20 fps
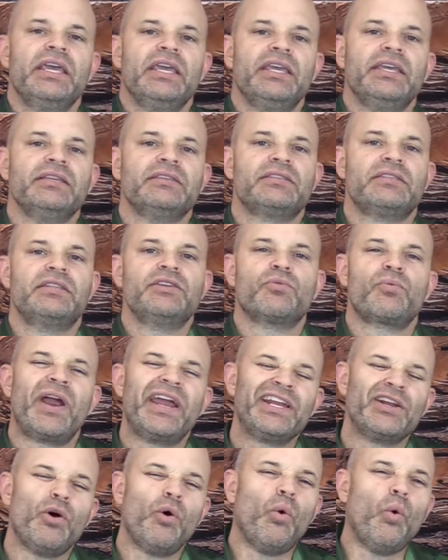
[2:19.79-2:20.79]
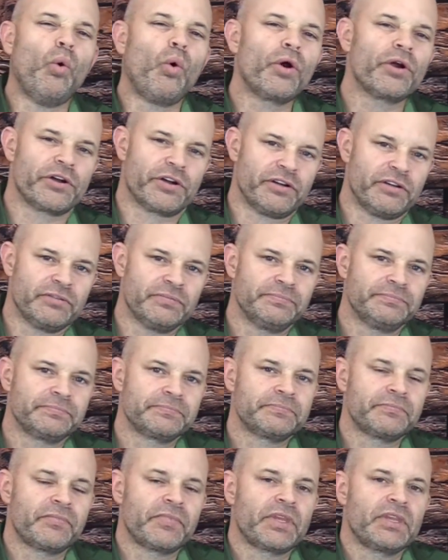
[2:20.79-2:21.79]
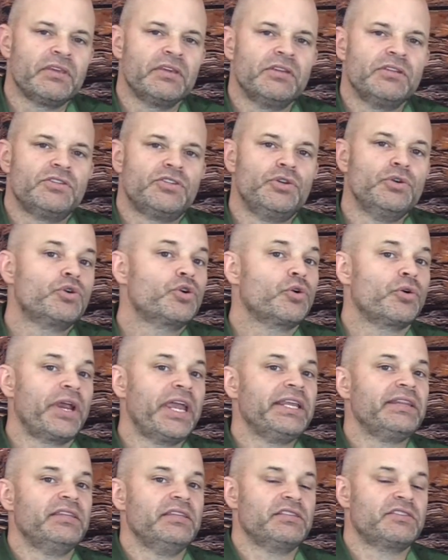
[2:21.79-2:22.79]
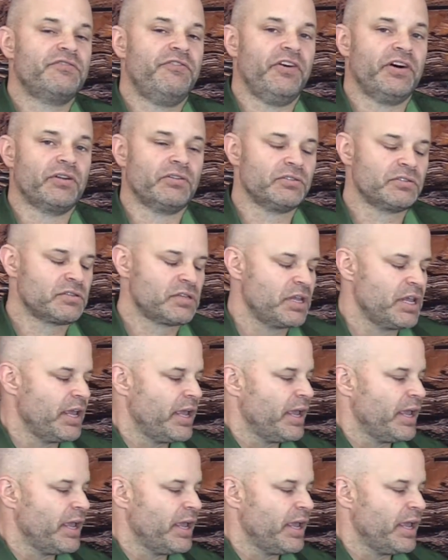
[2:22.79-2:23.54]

is the right order to create these funnels.